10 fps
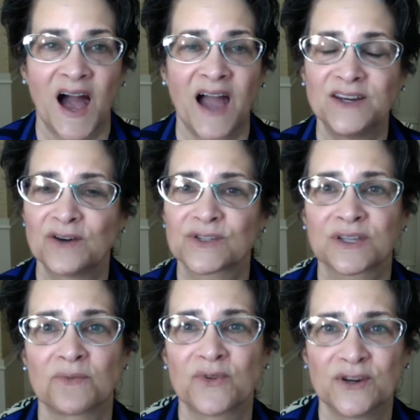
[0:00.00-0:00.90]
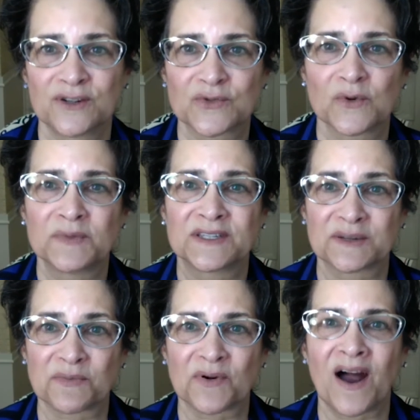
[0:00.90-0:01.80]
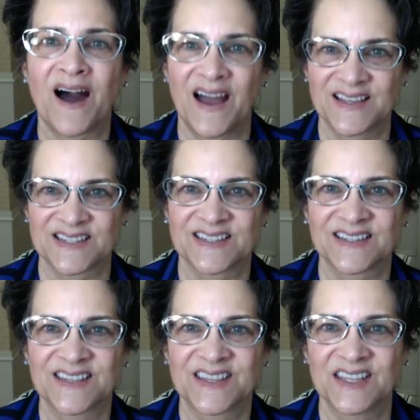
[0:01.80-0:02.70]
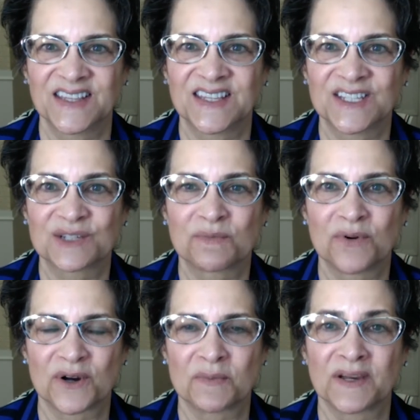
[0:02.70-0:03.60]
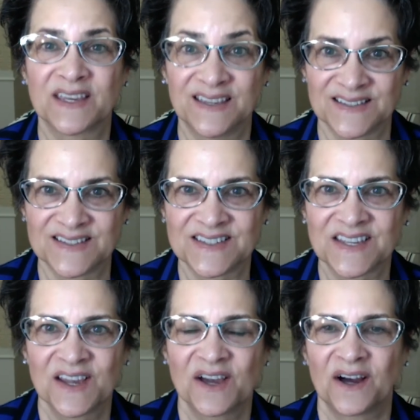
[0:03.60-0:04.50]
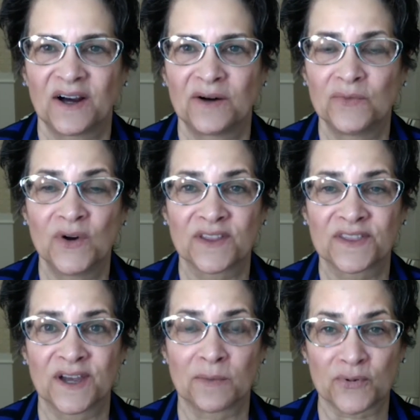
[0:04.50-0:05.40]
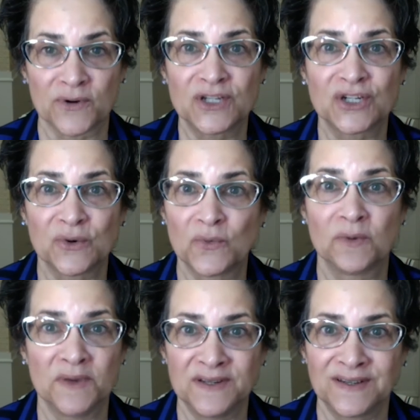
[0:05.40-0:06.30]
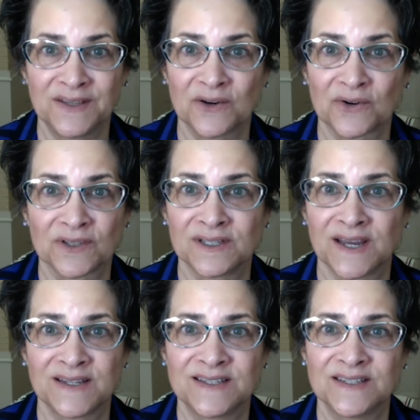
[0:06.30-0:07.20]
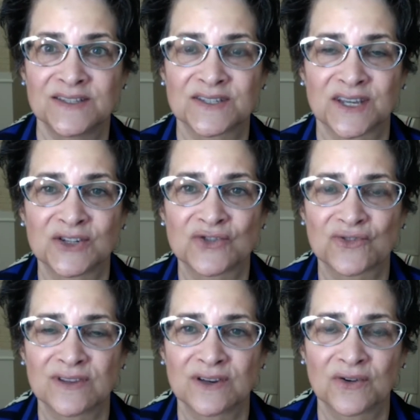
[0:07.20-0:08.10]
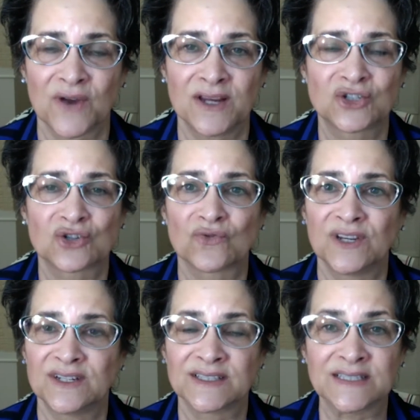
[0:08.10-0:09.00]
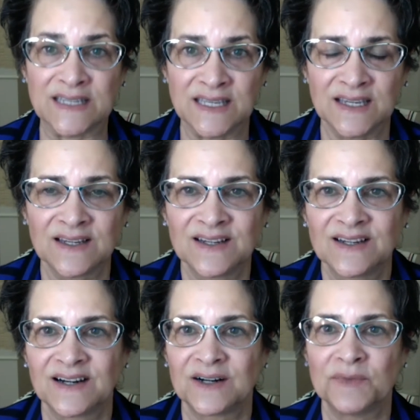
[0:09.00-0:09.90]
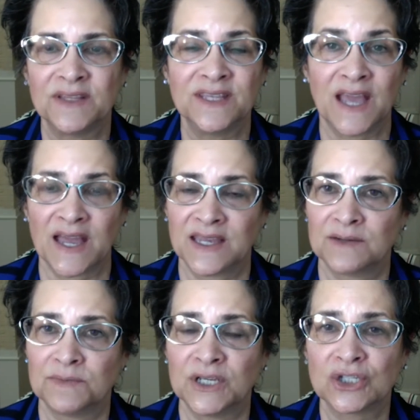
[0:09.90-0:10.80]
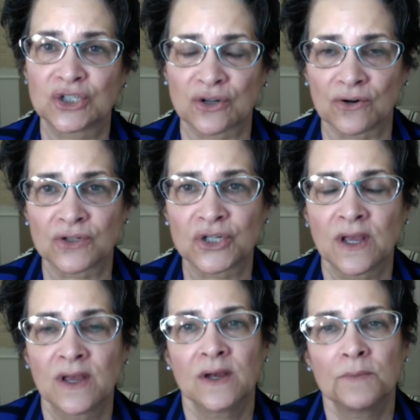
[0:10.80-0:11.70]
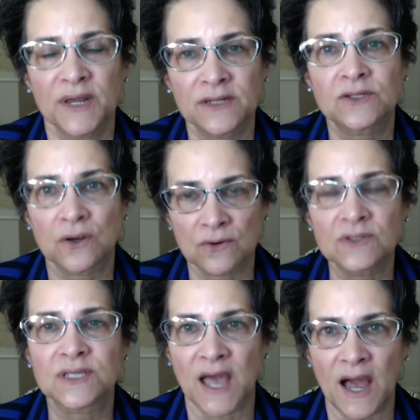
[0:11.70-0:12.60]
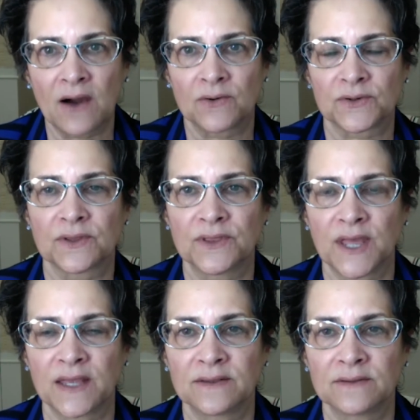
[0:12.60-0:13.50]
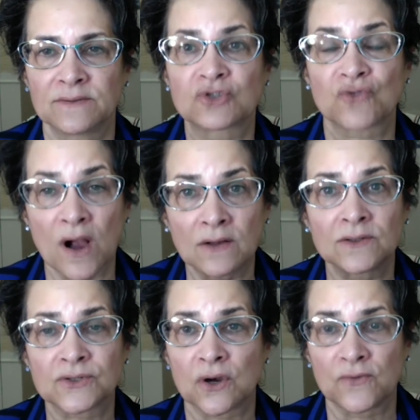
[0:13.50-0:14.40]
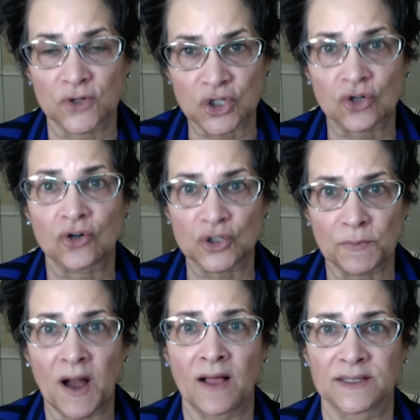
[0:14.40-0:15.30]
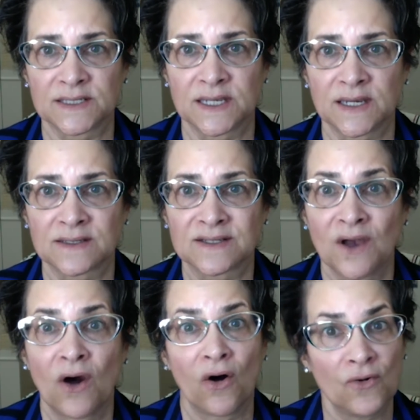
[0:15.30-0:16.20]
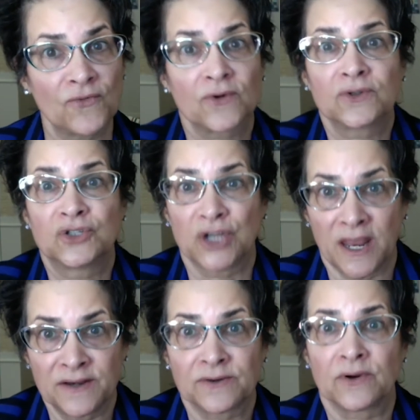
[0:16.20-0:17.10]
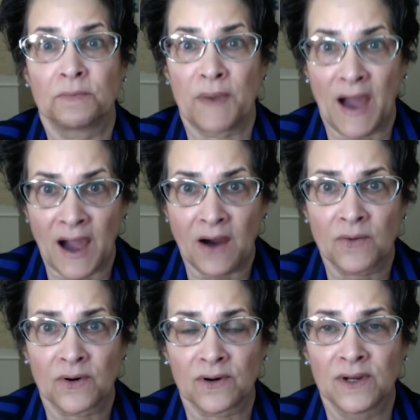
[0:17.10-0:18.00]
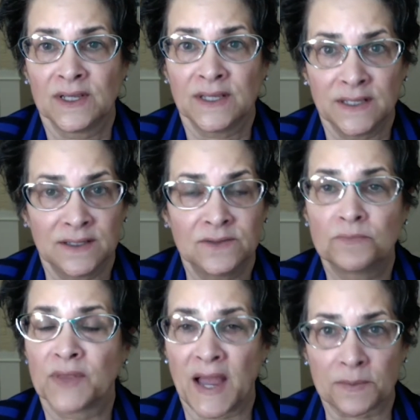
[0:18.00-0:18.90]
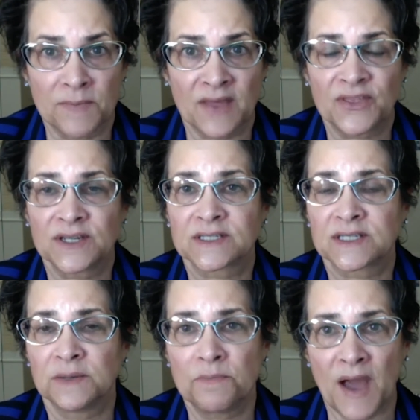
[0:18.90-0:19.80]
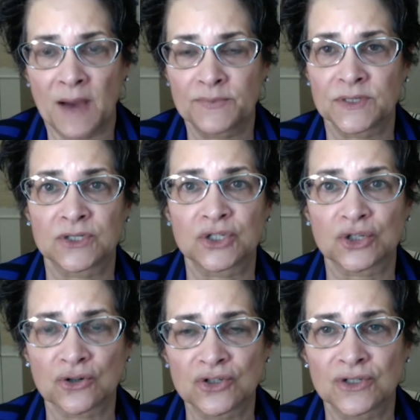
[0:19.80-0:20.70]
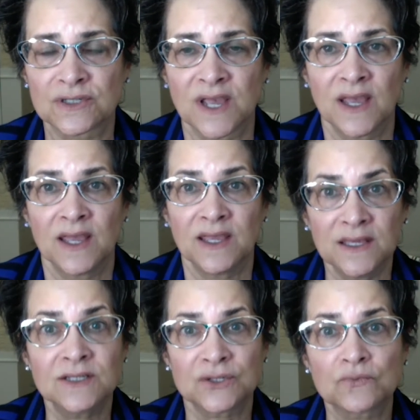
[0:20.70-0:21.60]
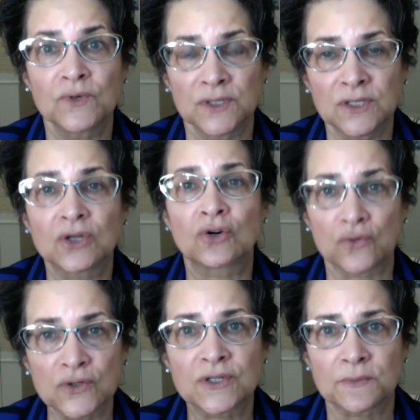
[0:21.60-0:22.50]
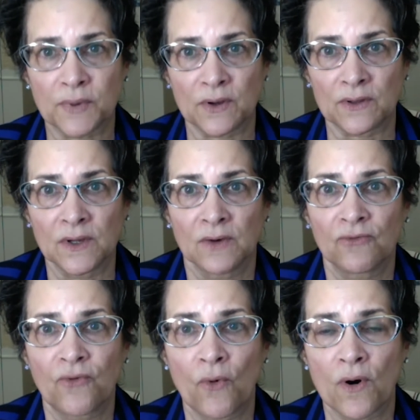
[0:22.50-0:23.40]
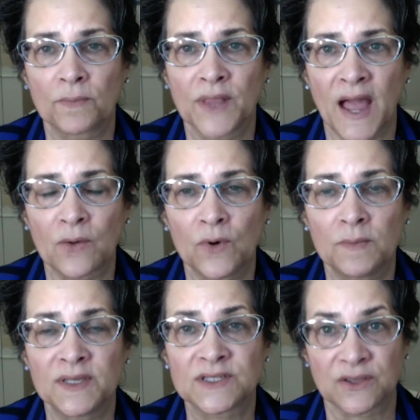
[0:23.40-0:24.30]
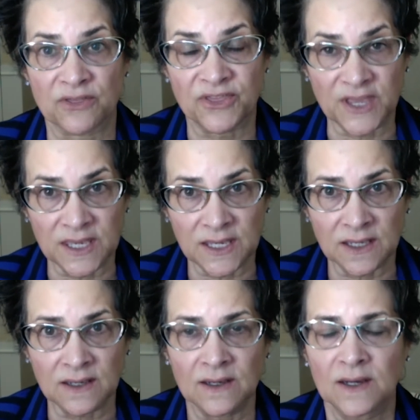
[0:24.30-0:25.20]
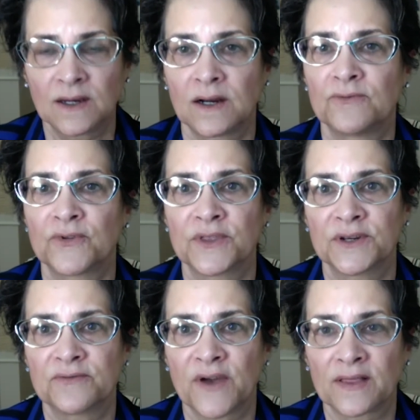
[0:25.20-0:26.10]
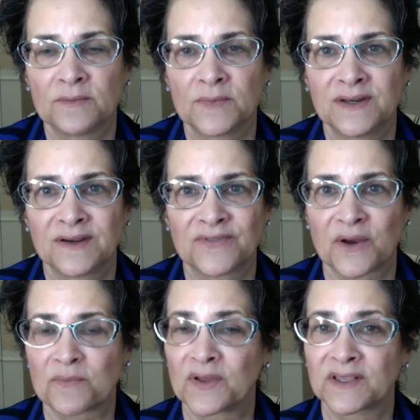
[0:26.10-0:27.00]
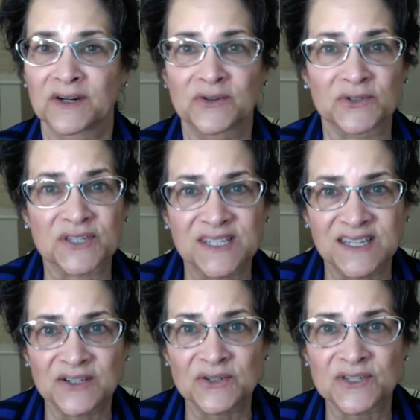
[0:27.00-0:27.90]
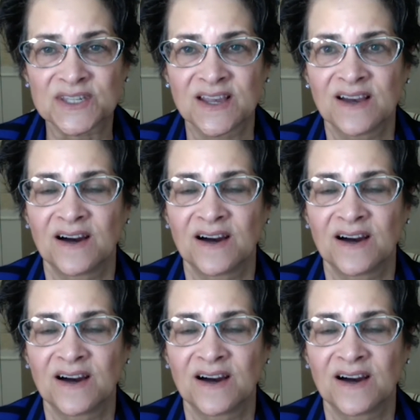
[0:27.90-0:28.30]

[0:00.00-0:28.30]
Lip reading: I know some readers will be surprised that this book begins with a preaching woman in the early 19th century, the great Jarena Lee, in the AME church. But it turns out that struggles over church politics, over gender and power in Black Methodist and Baptist churches is really the crucible for Black women's thinking, for the development of their political skills.